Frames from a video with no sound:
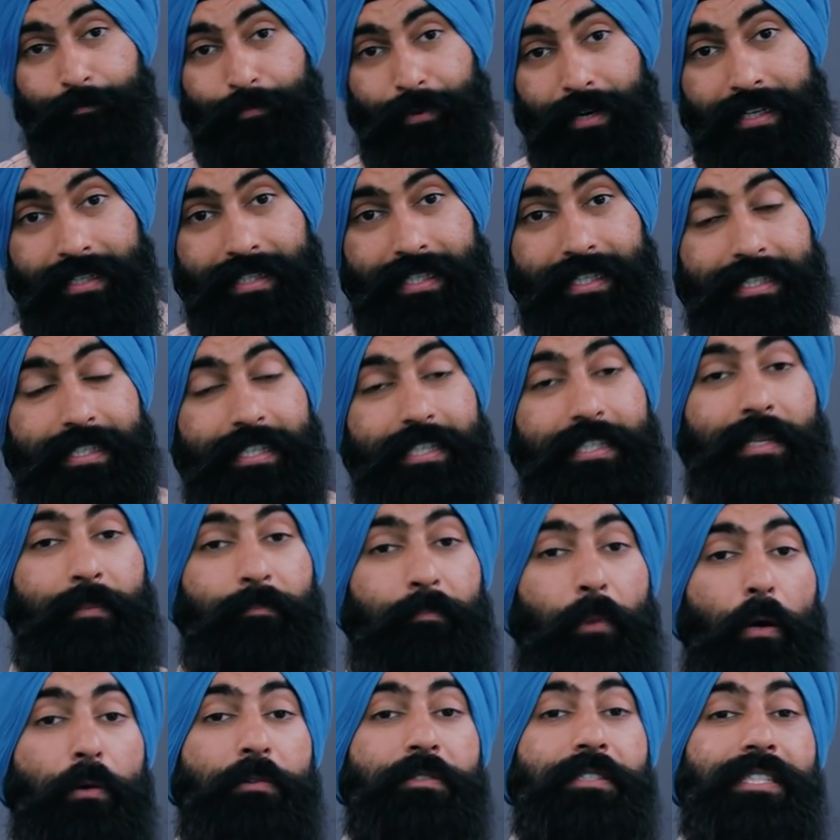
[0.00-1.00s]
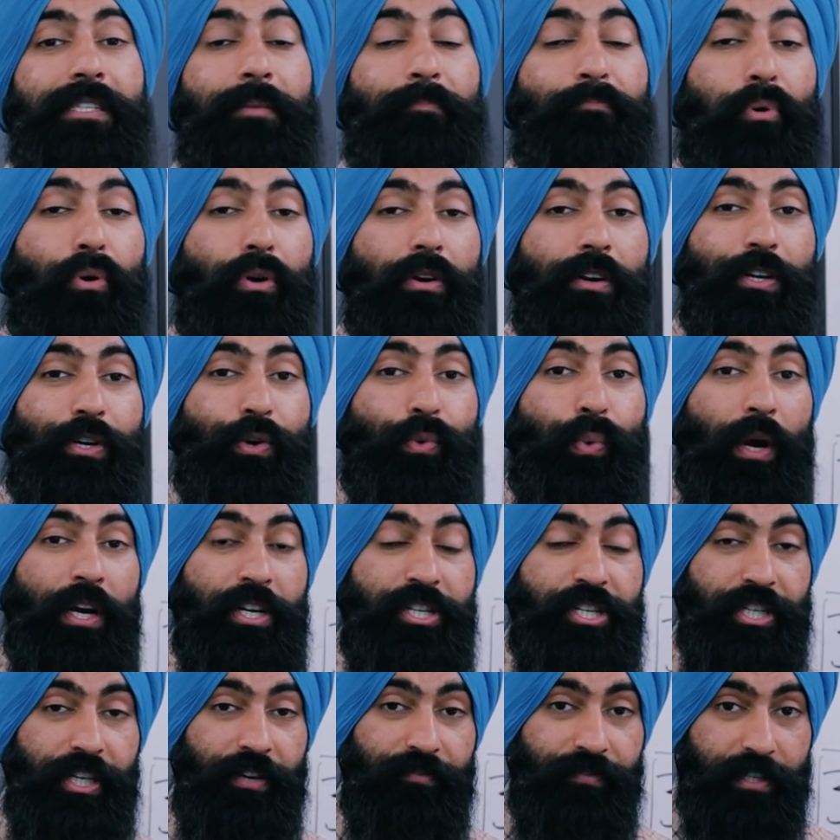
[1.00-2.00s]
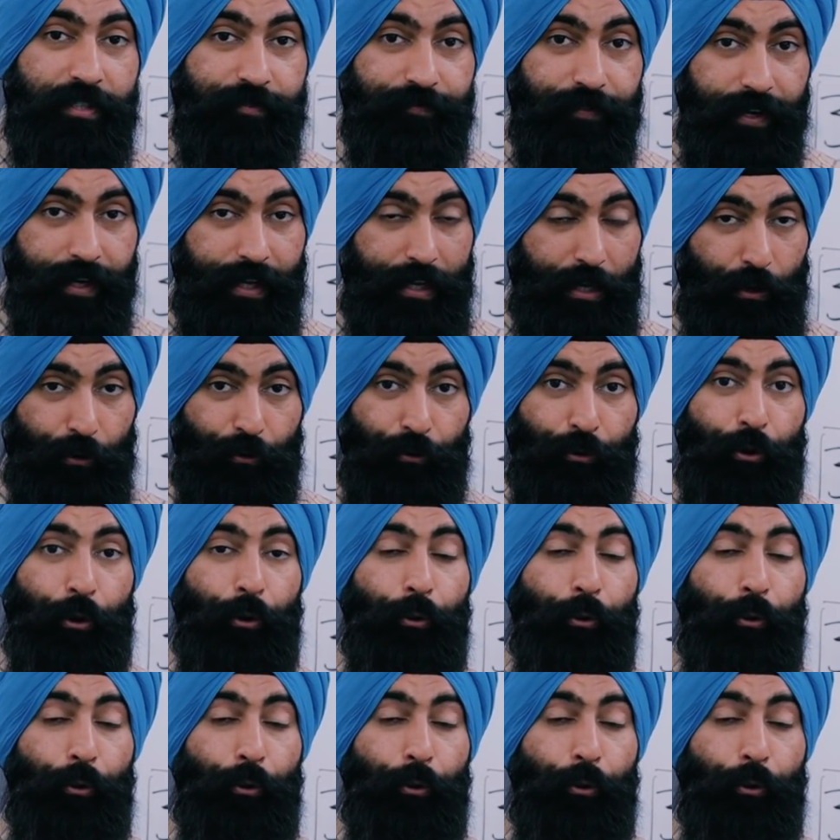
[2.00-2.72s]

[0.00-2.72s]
brings us to the most important question of this video.